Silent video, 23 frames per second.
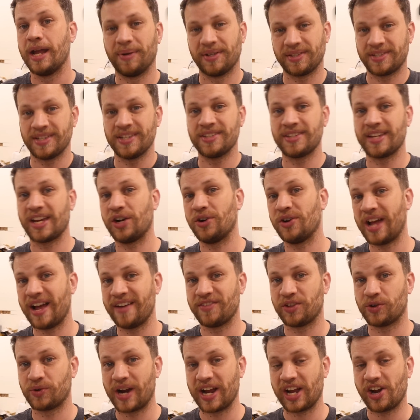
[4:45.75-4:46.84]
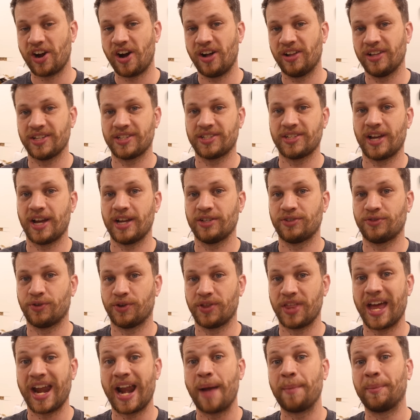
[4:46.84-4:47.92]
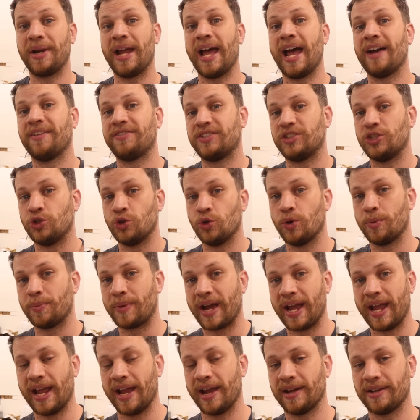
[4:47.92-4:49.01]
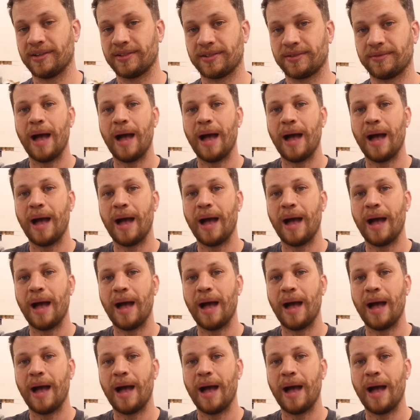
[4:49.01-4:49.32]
but since I don't have the right collet size for that, I'm going to have to do it by hand.